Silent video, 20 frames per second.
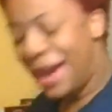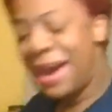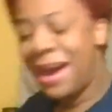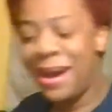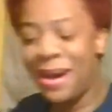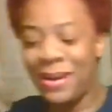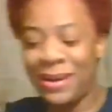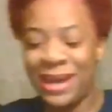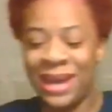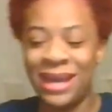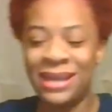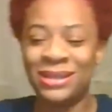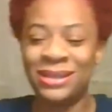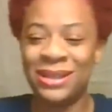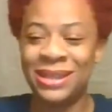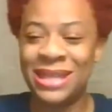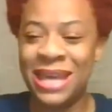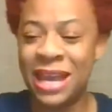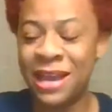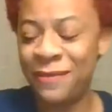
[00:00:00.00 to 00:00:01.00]
Okay, so
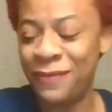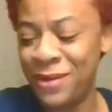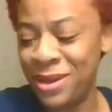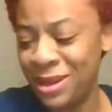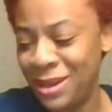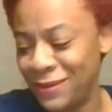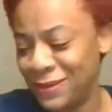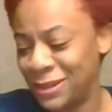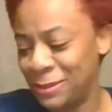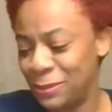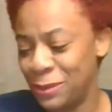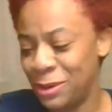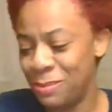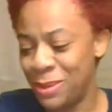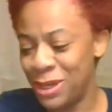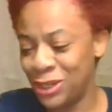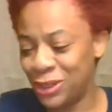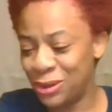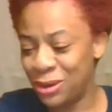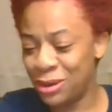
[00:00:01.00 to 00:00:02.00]
thank you for your love and support.
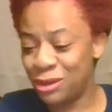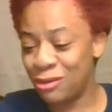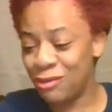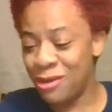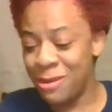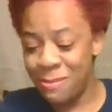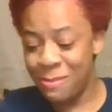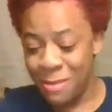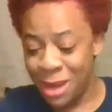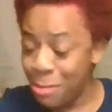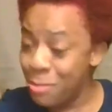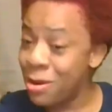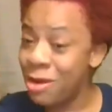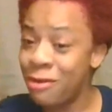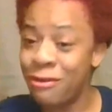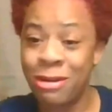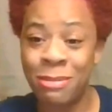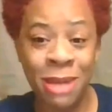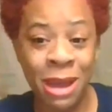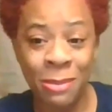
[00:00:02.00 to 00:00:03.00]
Be sure to
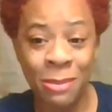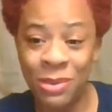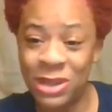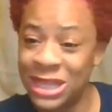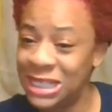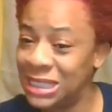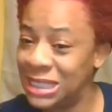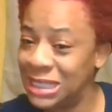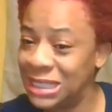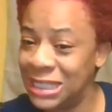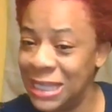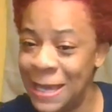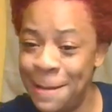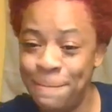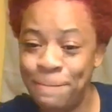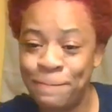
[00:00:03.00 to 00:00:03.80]
remember, this is it.